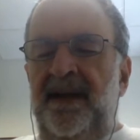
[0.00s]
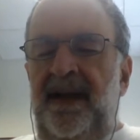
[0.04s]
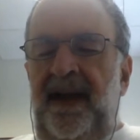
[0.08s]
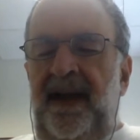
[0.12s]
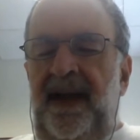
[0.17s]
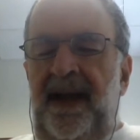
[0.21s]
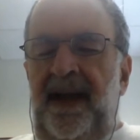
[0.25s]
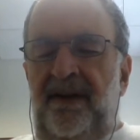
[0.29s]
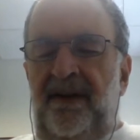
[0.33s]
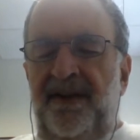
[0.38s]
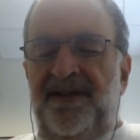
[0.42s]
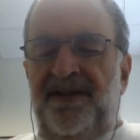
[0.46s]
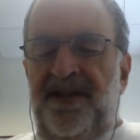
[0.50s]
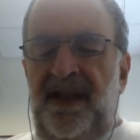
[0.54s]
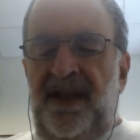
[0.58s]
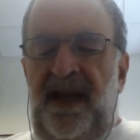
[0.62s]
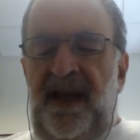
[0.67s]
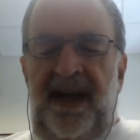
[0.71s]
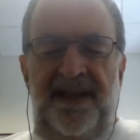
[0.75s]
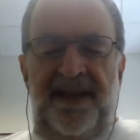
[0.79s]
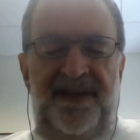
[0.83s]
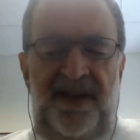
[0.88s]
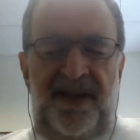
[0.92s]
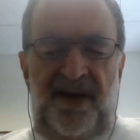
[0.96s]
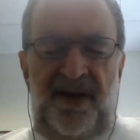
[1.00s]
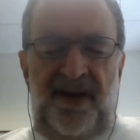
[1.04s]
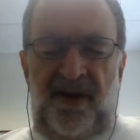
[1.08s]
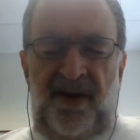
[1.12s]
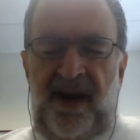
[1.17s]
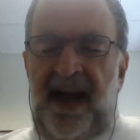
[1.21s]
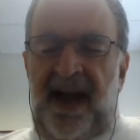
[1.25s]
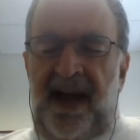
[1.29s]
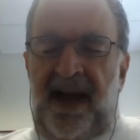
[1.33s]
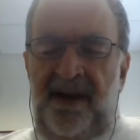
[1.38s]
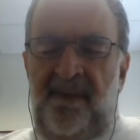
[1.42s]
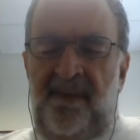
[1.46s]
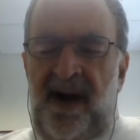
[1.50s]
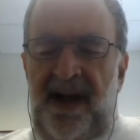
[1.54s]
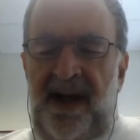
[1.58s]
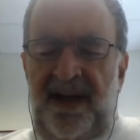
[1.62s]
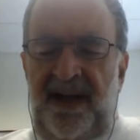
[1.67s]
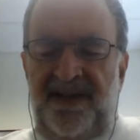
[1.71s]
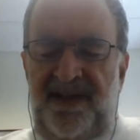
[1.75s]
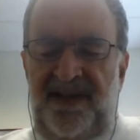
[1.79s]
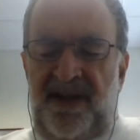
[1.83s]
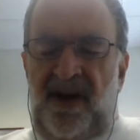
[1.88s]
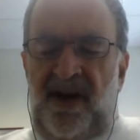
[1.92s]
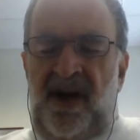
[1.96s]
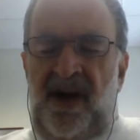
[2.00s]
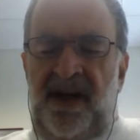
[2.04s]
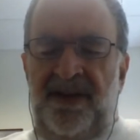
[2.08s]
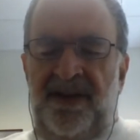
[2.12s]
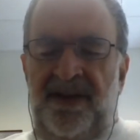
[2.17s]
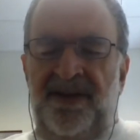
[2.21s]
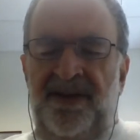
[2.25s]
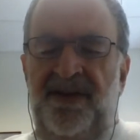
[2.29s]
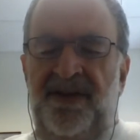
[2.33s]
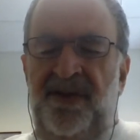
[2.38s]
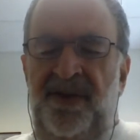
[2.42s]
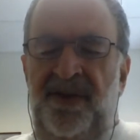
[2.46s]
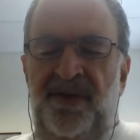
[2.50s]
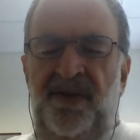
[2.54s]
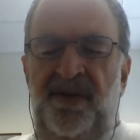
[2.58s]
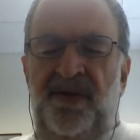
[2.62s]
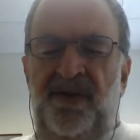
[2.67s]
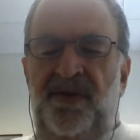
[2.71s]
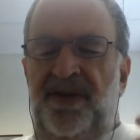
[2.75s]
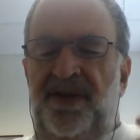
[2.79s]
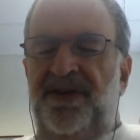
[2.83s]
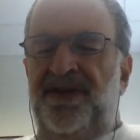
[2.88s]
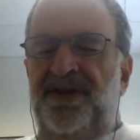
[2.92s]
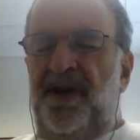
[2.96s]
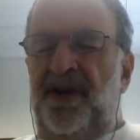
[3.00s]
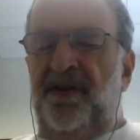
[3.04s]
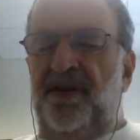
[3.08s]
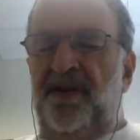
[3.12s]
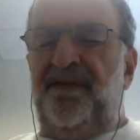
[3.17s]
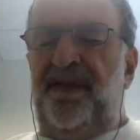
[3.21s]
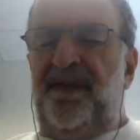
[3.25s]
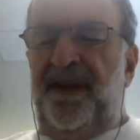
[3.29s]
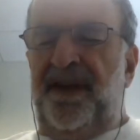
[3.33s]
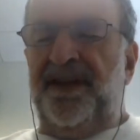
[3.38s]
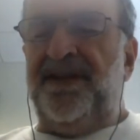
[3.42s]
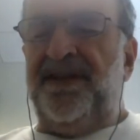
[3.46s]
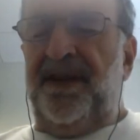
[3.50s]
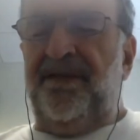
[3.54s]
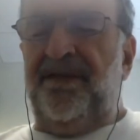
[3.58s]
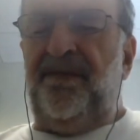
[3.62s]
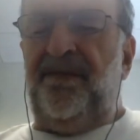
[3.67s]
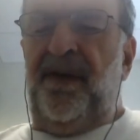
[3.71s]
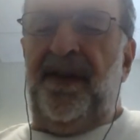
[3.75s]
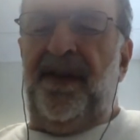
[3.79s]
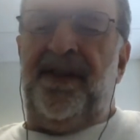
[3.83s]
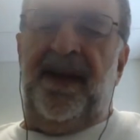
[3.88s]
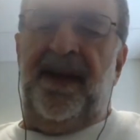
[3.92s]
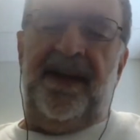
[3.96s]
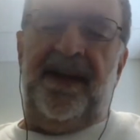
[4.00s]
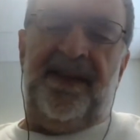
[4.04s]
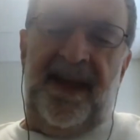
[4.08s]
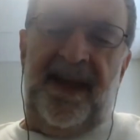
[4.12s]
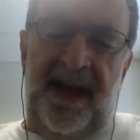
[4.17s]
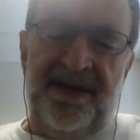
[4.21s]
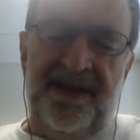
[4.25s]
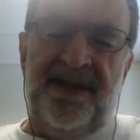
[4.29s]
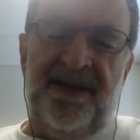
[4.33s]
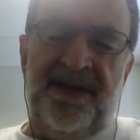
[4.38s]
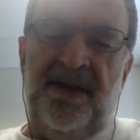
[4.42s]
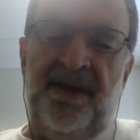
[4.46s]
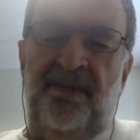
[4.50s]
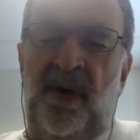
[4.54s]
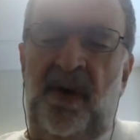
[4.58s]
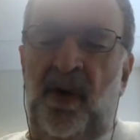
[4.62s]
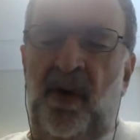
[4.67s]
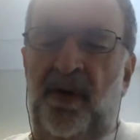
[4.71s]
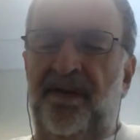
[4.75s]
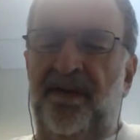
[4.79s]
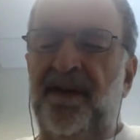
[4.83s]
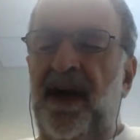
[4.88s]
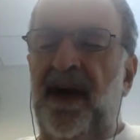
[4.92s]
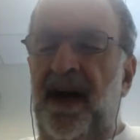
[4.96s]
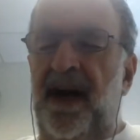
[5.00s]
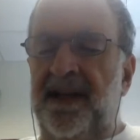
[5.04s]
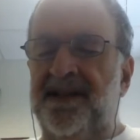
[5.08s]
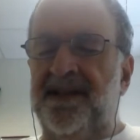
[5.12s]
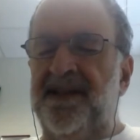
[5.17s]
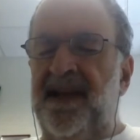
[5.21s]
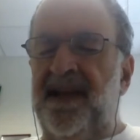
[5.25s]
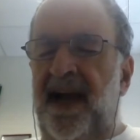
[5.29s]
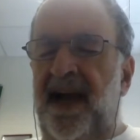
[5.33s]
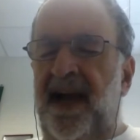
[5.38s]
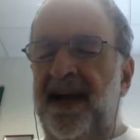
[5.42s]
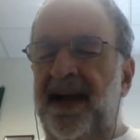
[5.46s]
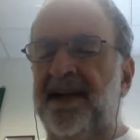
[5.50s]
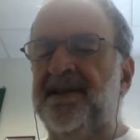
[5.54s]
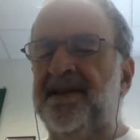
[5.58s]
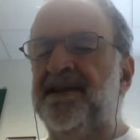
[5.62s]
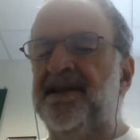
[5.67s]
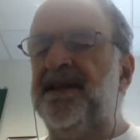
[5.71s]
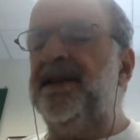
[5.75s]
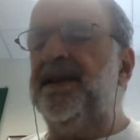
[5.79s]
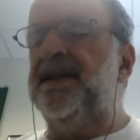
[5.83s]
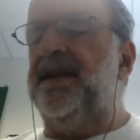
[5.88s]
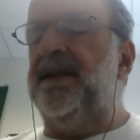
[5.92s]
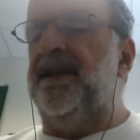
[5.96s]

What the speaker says: Aerosolize it or atomize it onto the surface if we think that's the mode of contact.